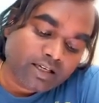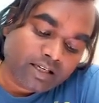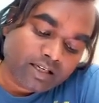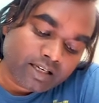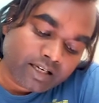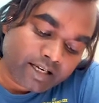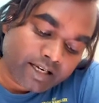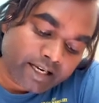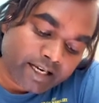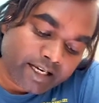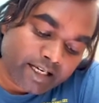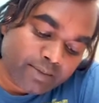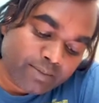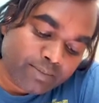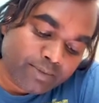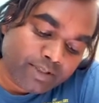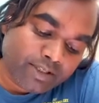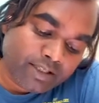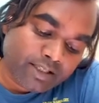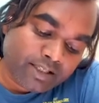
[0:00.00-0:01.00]
can
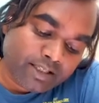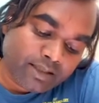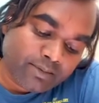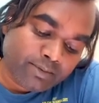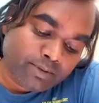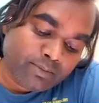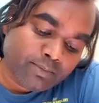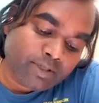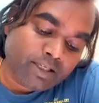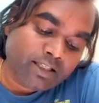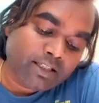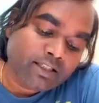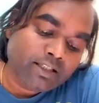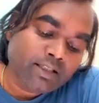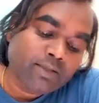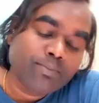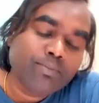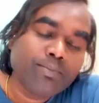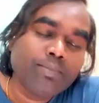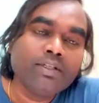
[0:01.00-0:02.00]
be given by
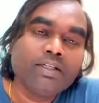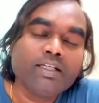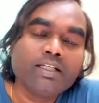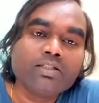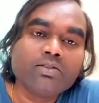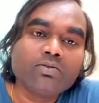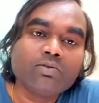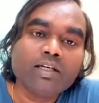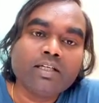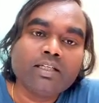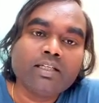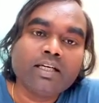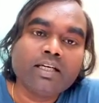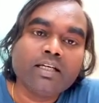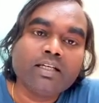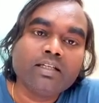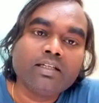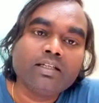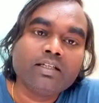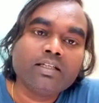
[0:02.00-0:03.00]
pxy and